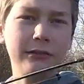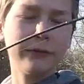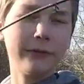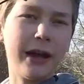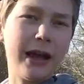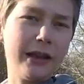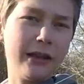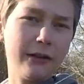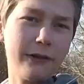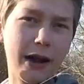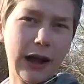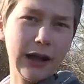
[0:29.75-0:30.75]
Rhino
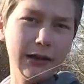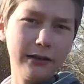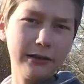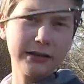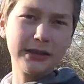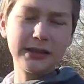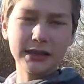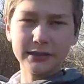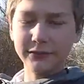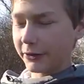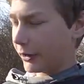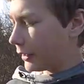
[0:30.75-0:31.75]
Rod, 6
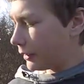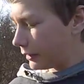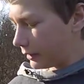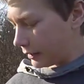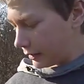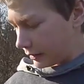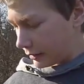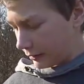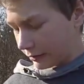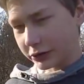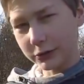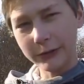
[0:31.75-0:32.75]
foot, a
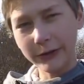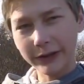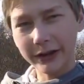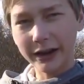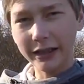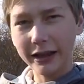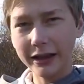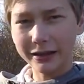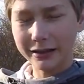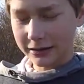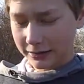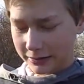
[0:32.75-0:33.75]
little shorter than I like.